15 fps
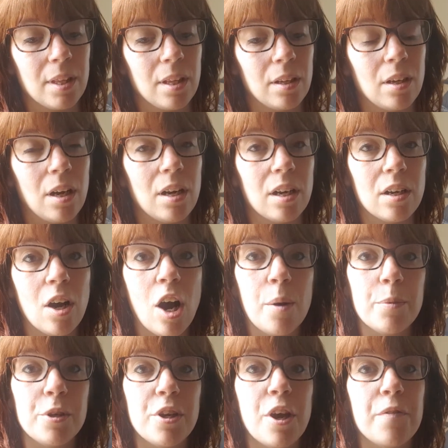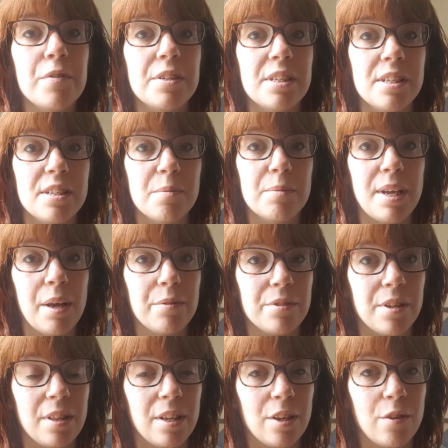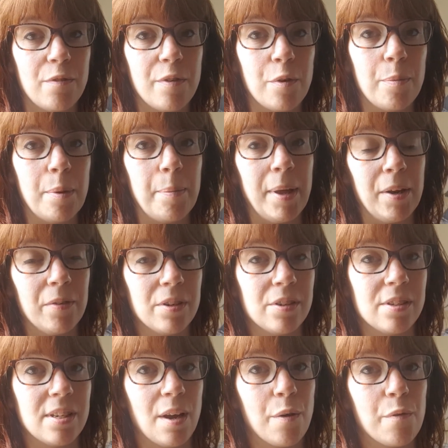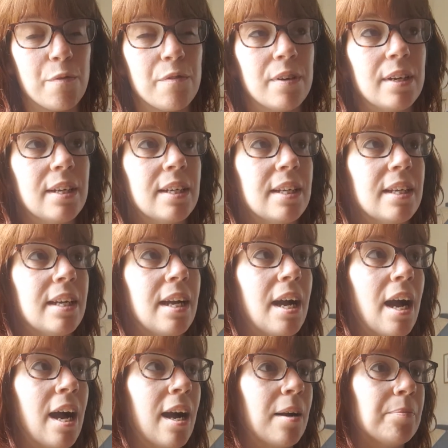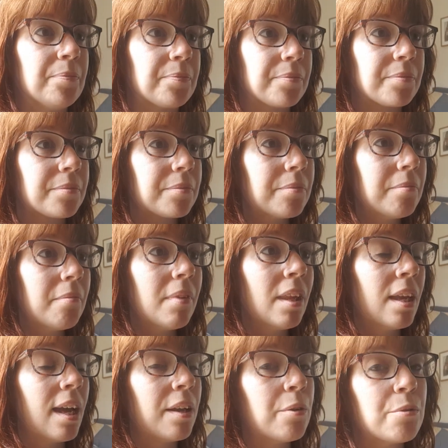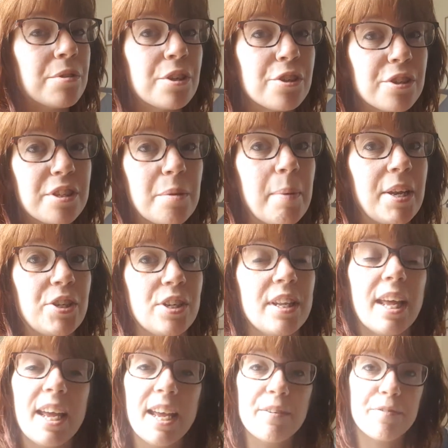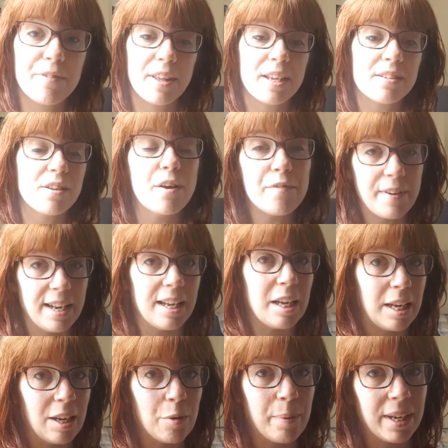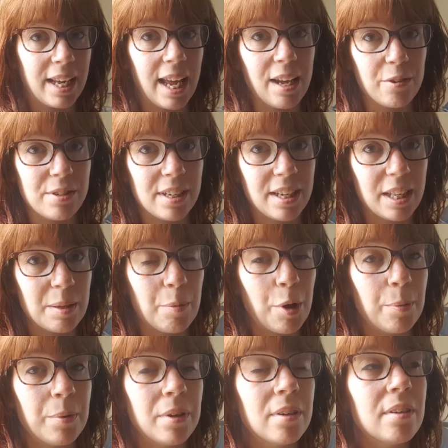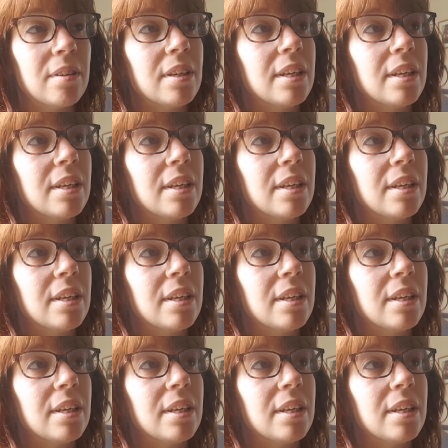kind of calm your nervous system down so that you feel a bit better in yourself. And also just to mention that if things are feeling a little bit chaotic at the moment,